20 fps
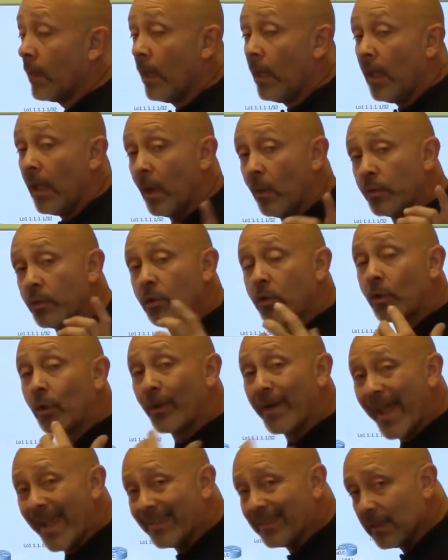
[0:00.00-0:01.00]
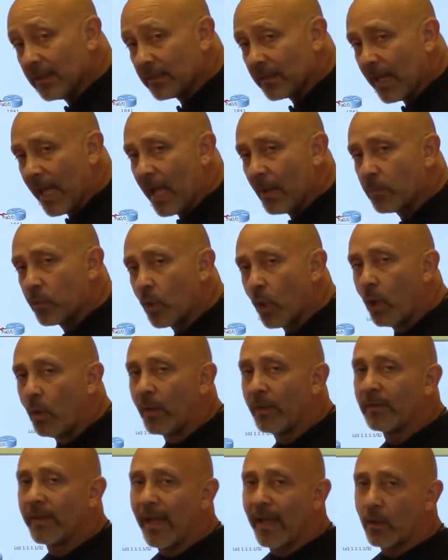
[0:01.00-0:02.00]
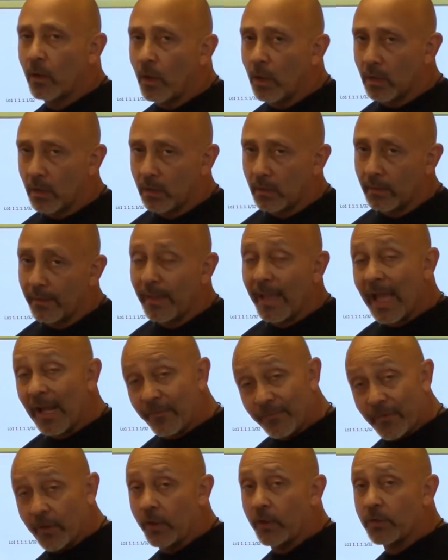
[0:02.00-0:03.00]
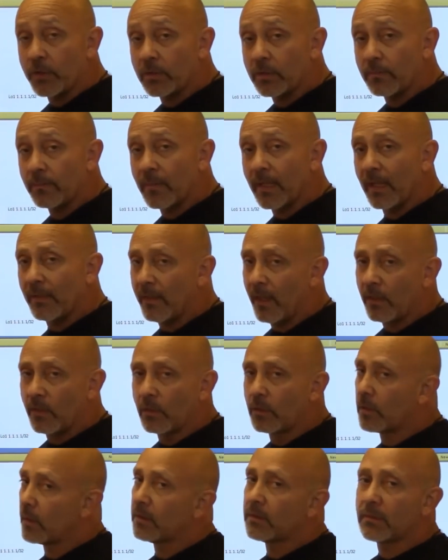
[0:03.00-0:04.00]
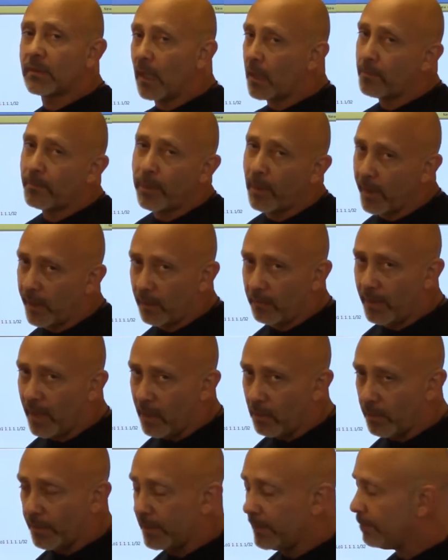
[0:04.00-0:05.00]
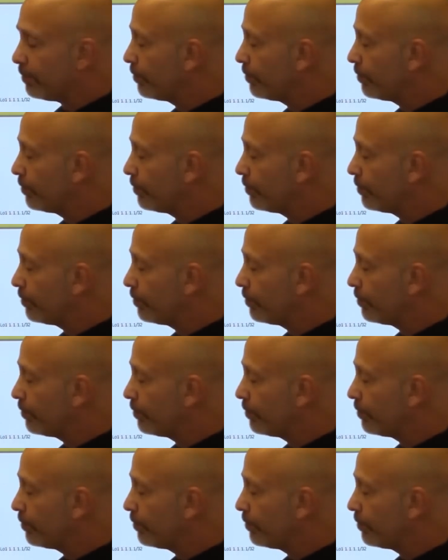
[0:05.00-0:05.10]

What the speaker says: And when you create this lab, go in that order at first, and then you can start playing around with it.